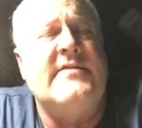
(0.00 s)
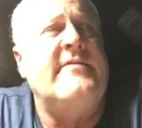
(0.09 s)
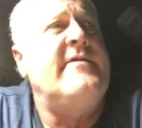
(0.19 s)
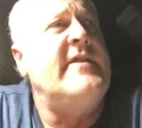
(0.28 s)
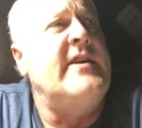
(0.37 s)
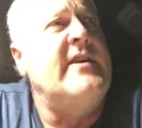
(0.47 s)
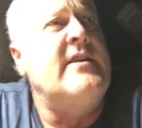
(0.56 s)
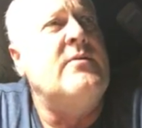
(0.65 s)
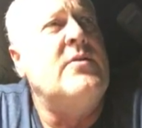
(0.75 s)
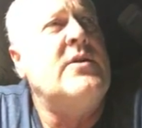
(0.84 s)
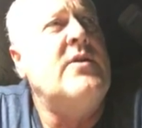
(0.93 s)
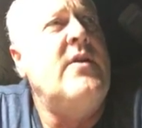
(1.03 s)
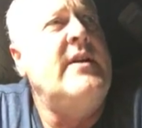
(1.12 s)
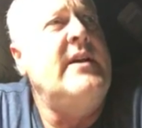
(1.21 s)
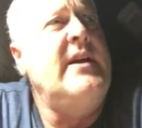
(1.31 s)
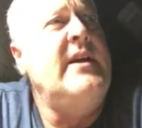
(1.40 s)
fee, and we're going to
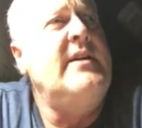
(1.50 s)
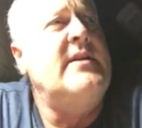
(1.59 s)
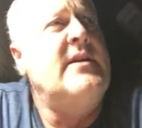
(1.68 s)
need